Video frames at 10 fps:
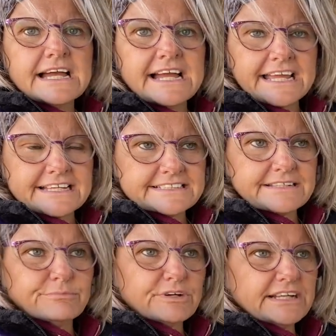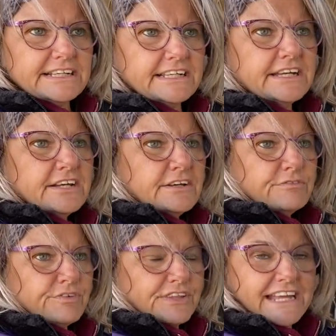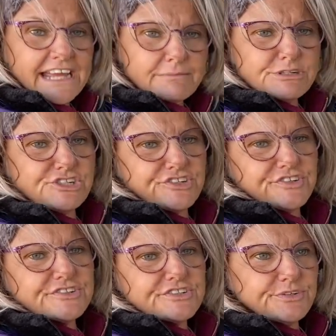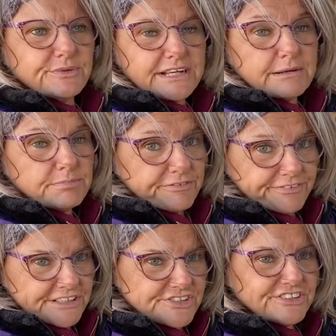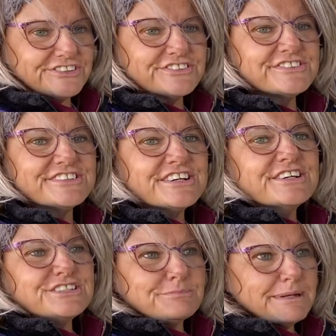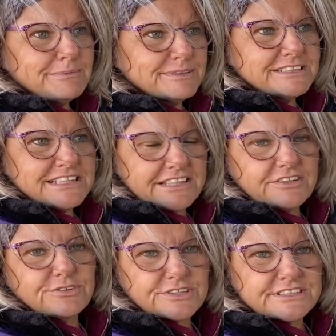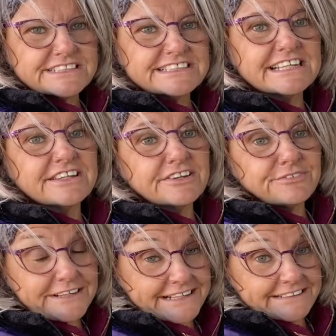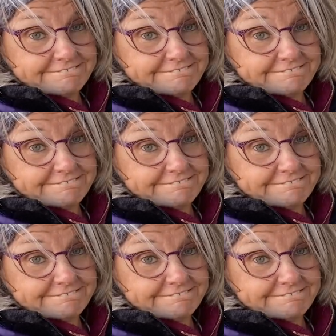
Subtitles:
And gets them ready for the amateurs who are not professionals to be able to take the horses in the ring.